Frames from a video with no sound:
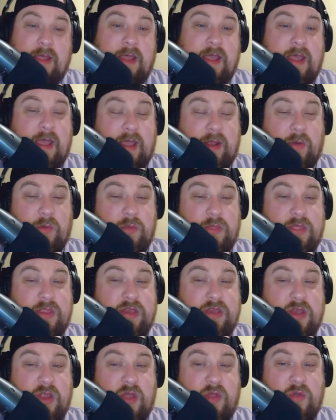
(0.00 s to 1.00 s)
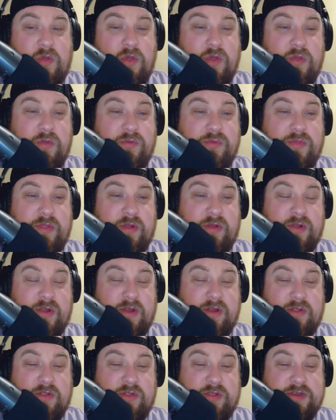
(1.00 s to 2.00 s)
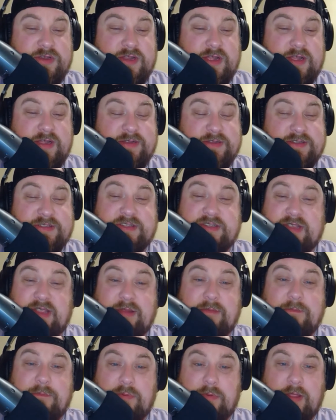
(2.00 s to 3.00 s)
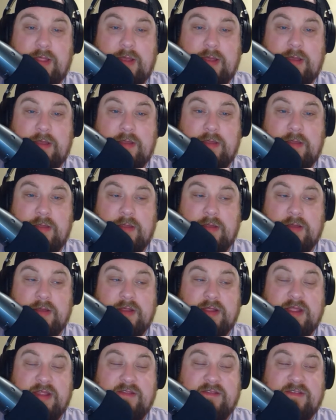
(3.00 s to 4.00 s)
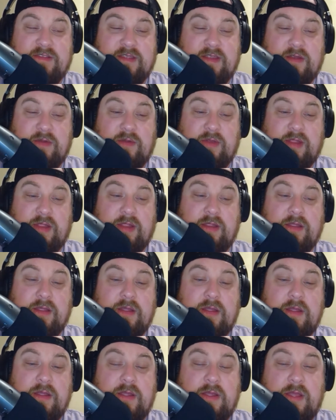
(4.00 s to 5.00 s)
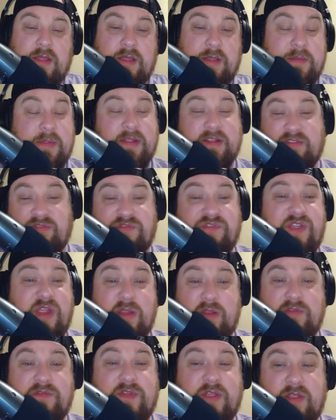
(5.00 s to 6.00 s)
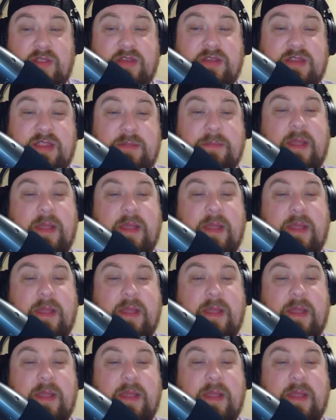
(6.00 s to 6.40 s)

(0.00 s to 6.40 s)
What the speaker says: I don't really know who they're going to look to unseat Britt, considering it's very, very deep.